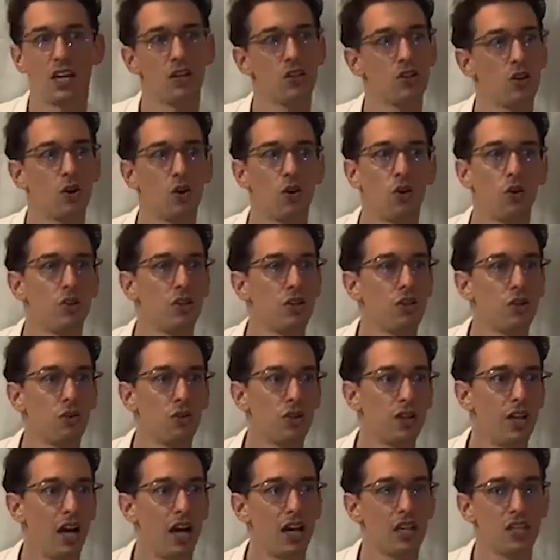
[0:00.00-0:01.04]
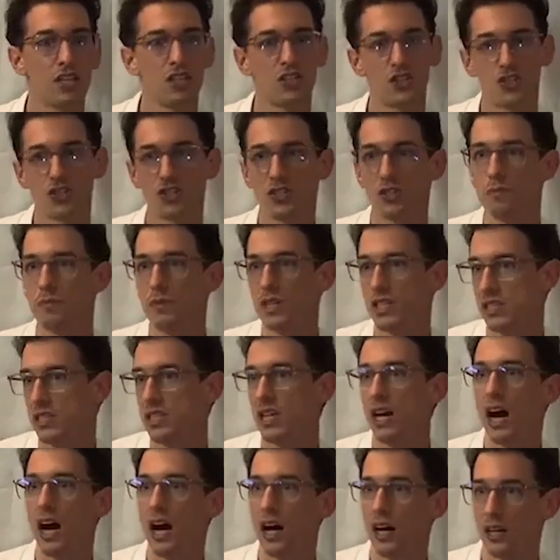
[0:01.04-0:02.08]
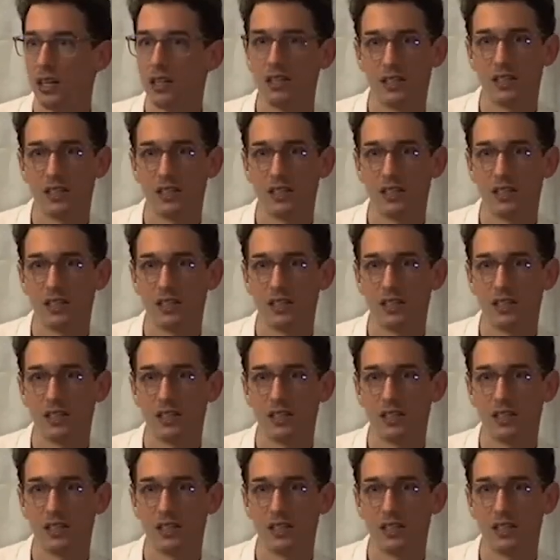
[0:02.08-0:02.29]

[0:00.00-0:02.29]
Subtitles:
no, it's just mithya,